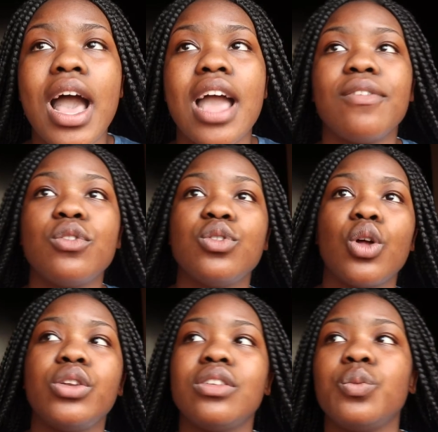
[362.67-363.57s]
I have to
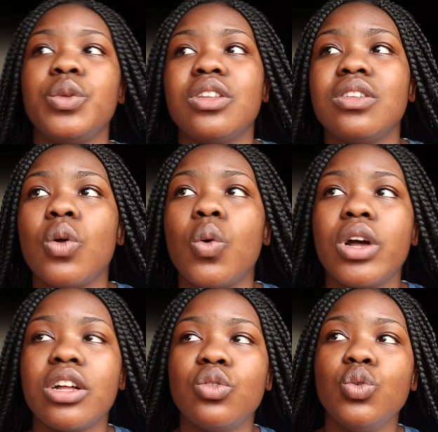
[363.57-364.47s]
start with this whole
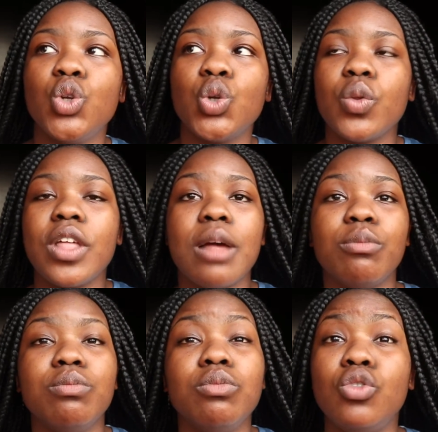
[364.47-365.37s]
cartoon show that
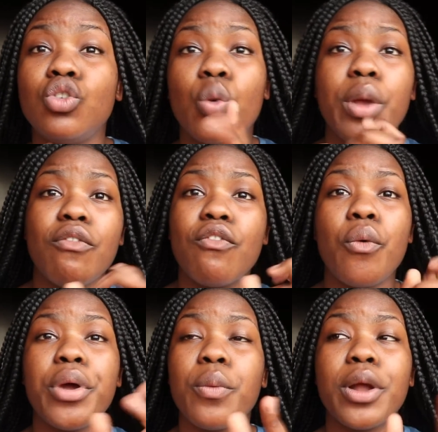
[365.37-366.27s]
I'm drawing
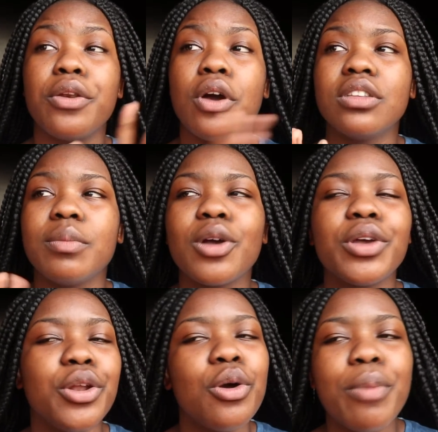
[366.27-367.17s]
for and whatnot. I'm like,
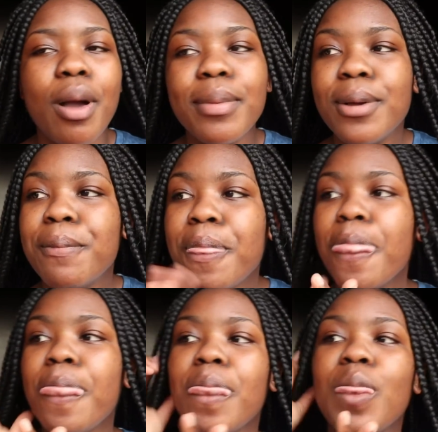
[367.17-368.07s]
okay, no problem.
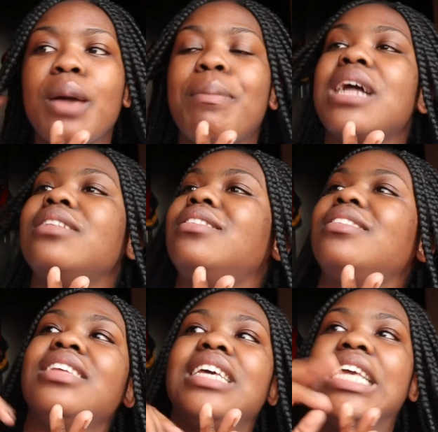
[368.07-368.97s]
But
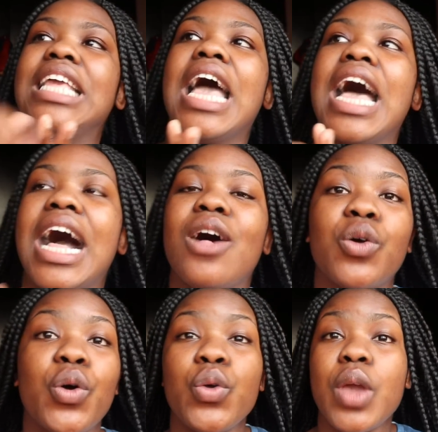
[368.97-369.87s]
yeah, I'll
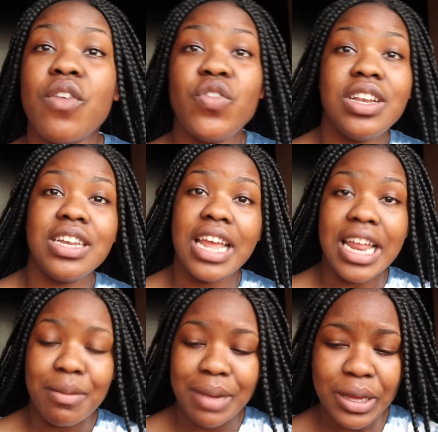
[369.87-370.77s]
call you every day.
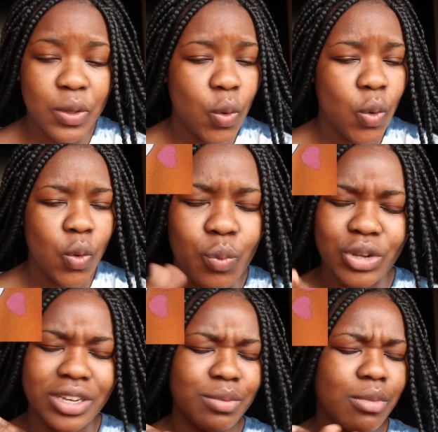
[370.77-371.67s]
And I'm like, yo,
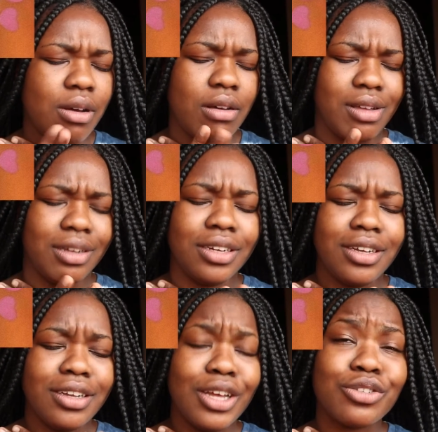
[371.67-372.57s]
Fatima,
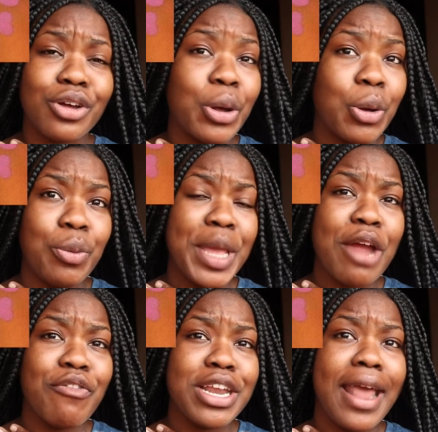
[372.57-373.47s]
it's gonna call me
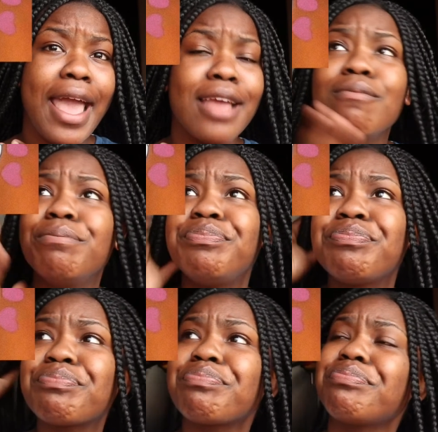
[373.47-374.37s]
every
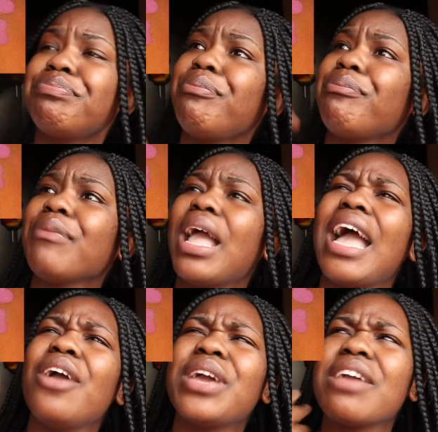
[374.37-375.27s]

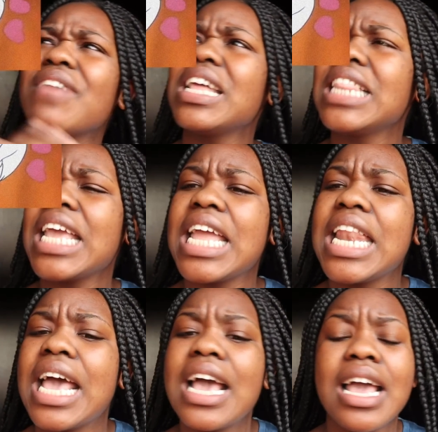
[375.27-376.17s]
day. Okay, fine
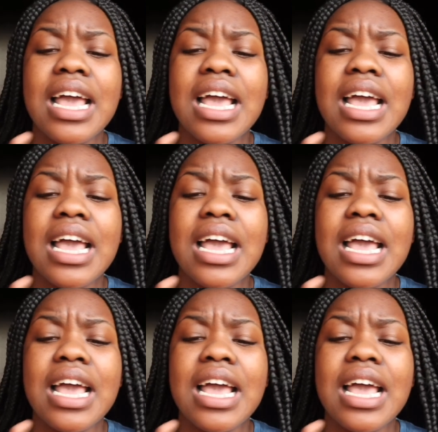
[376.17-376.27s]
then.